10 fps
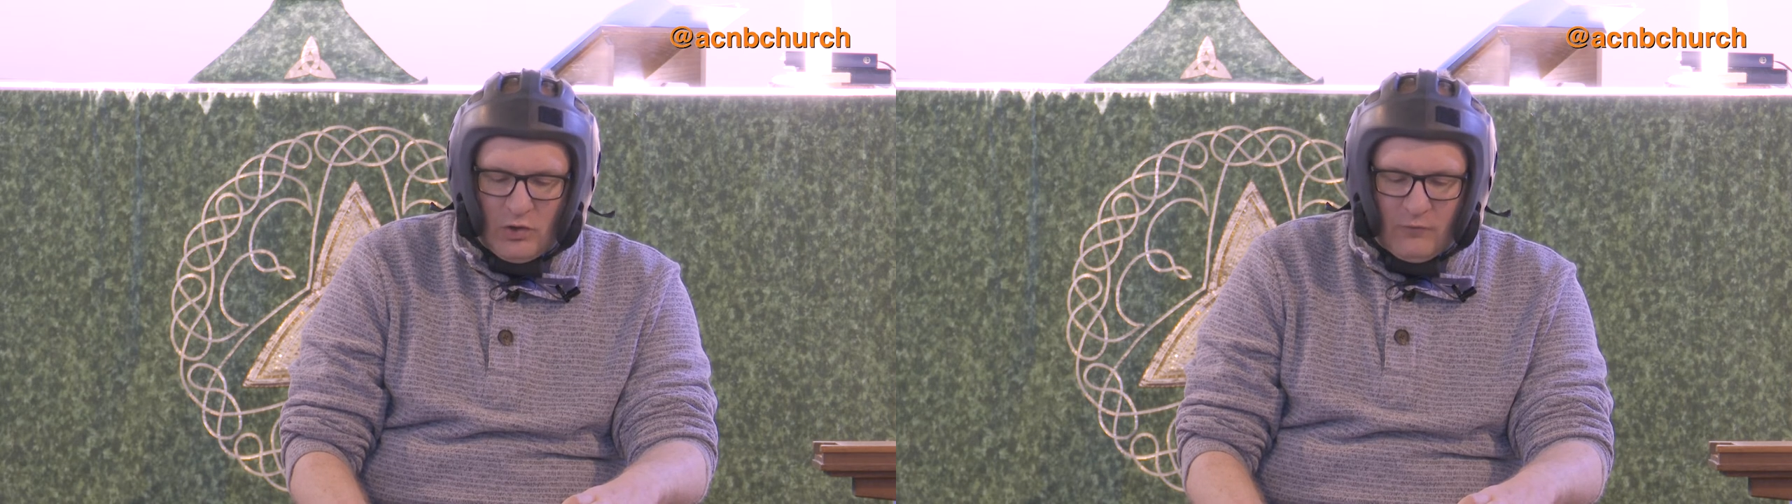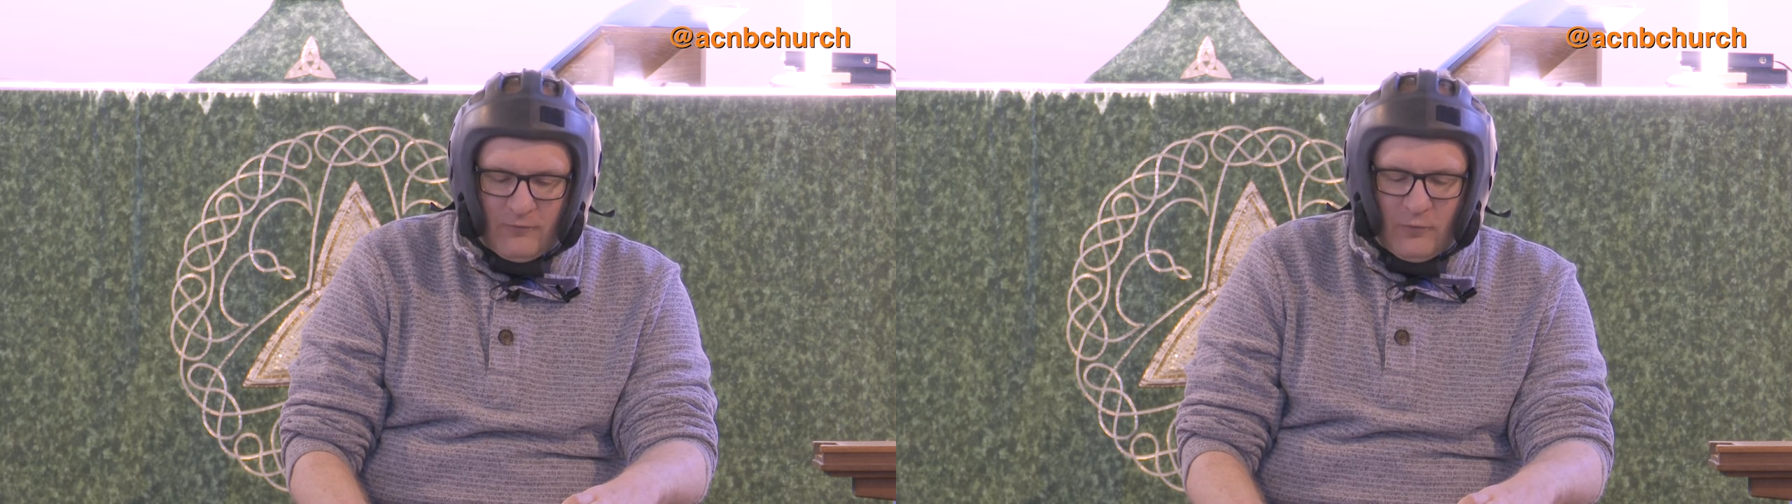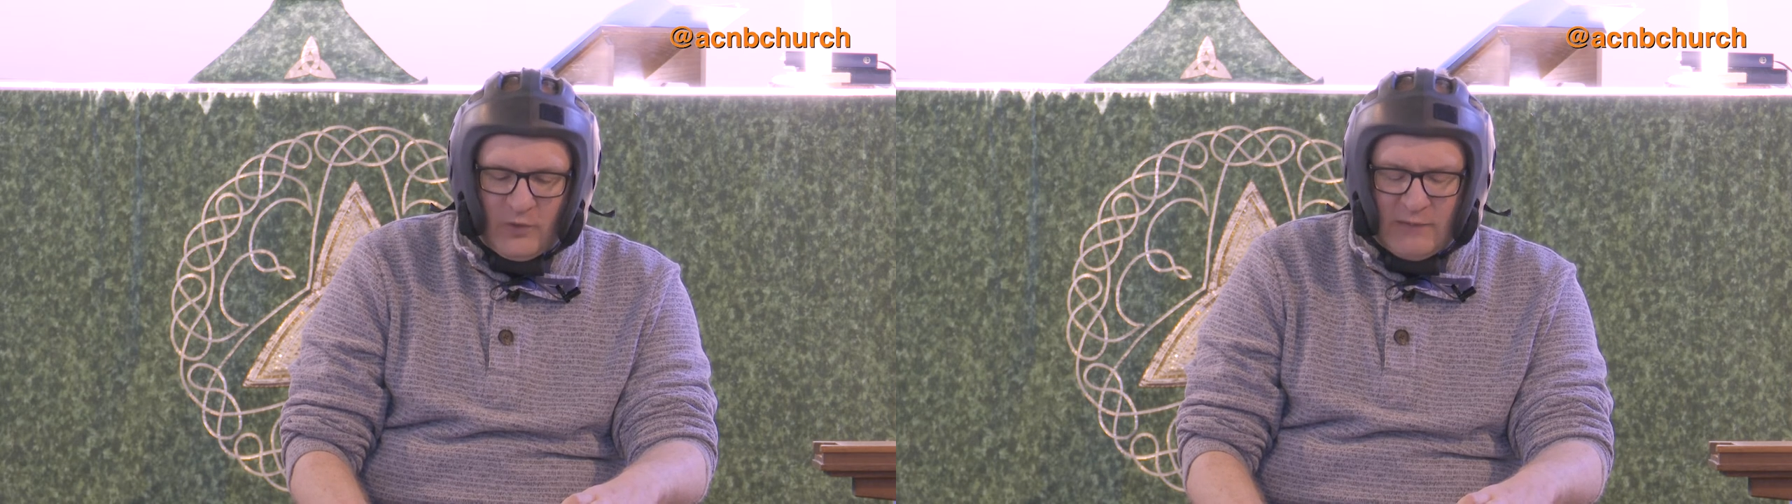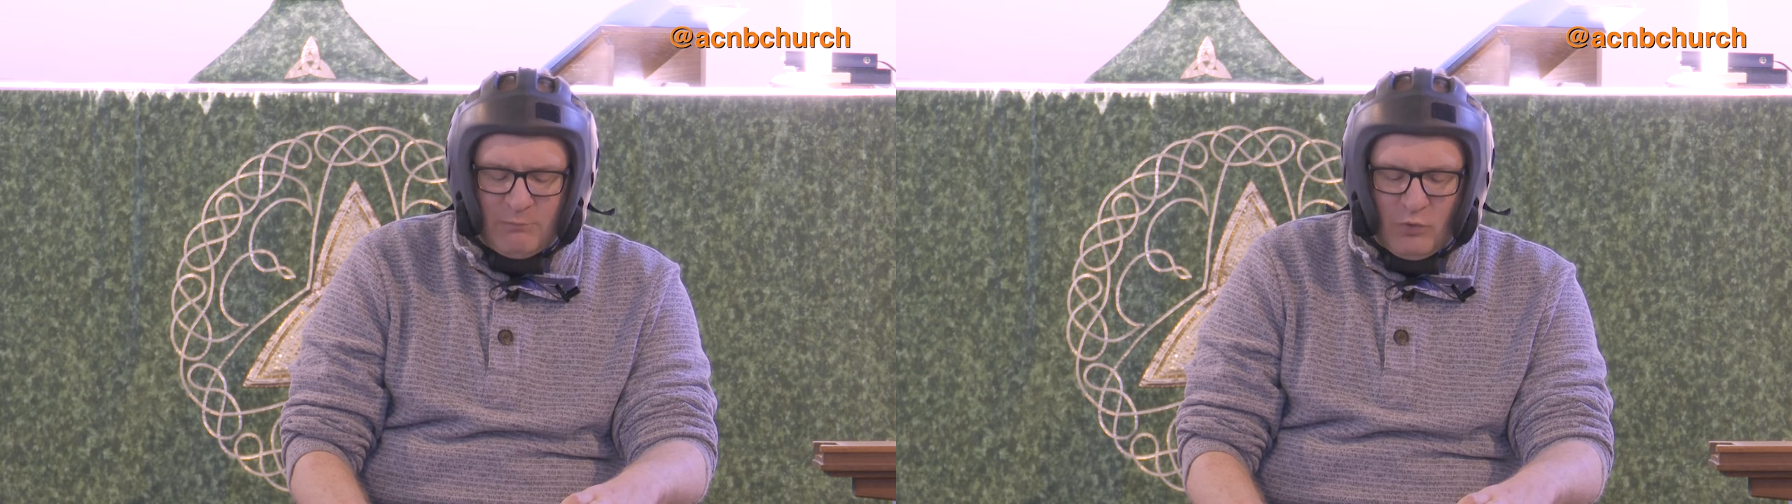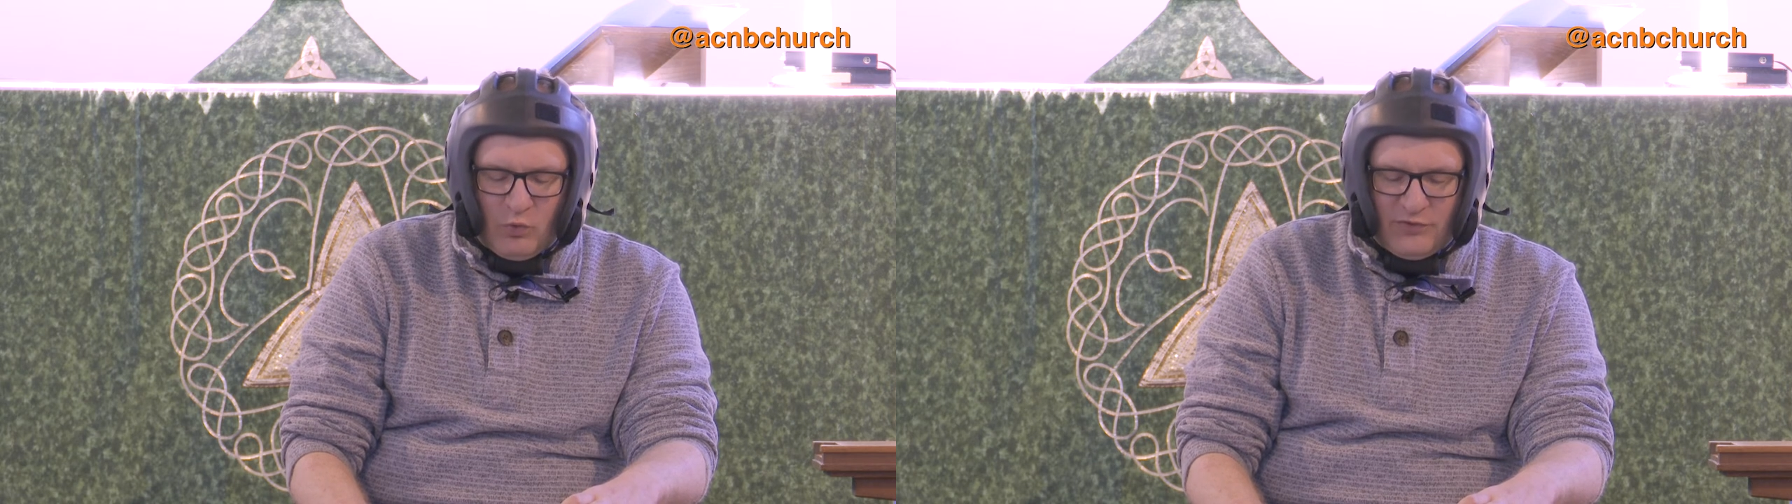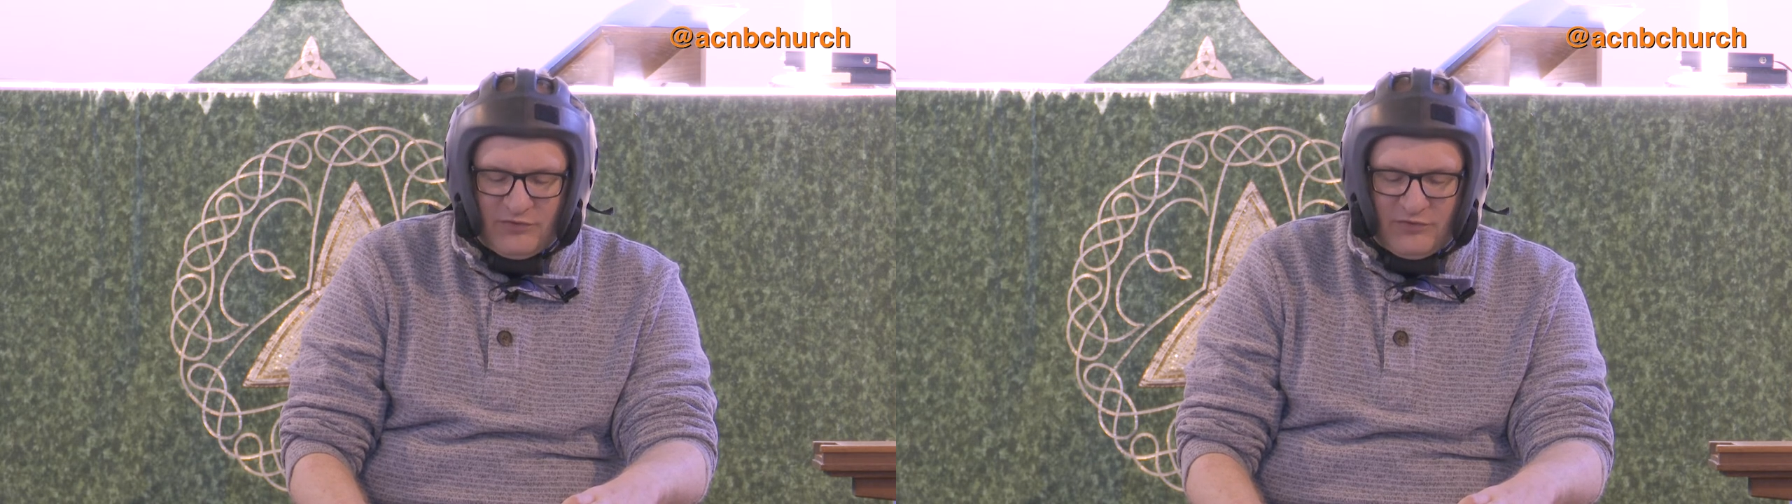For he bore the